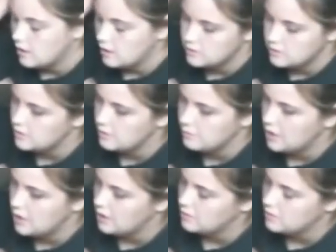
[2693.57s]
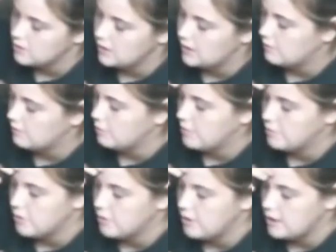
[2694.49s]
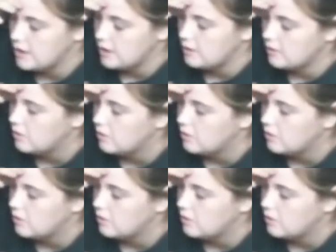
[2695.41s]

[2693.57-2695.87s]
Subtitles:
Something else I can't remember right now.